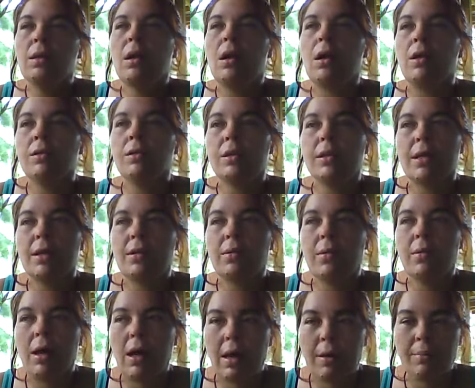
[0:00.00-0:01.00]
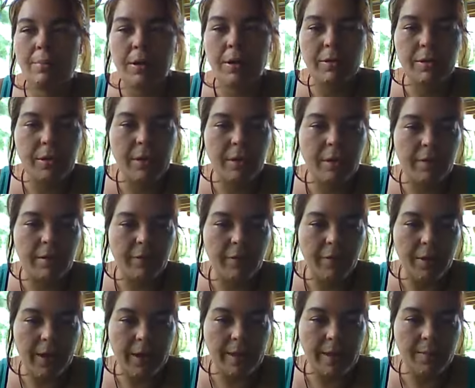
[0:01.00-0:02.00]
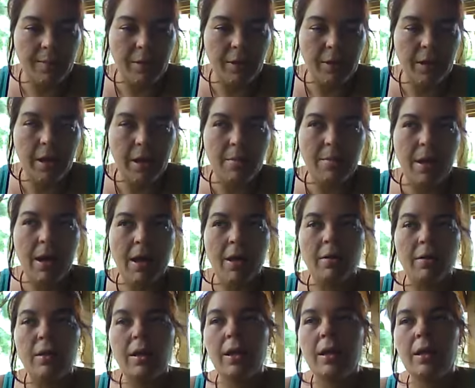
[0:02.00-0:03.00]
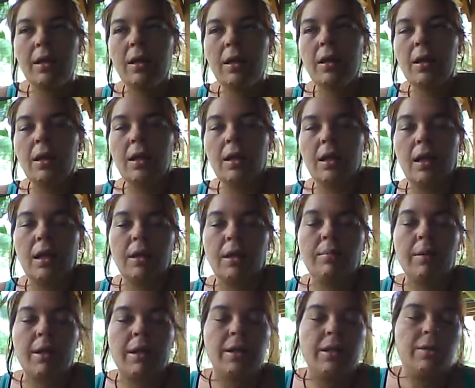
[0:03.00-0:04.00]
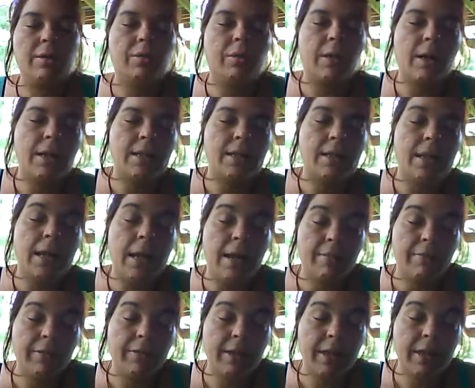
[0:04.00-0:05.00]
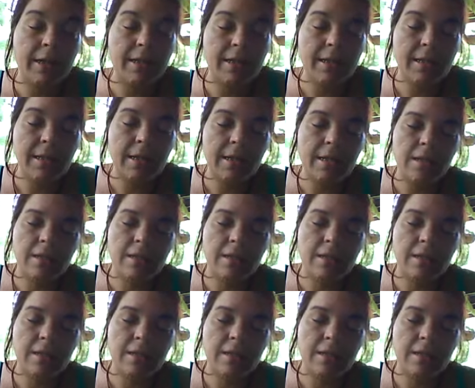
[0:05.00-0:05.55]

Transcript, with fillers: Also, I posted on Facebook about anybody who has Netflix.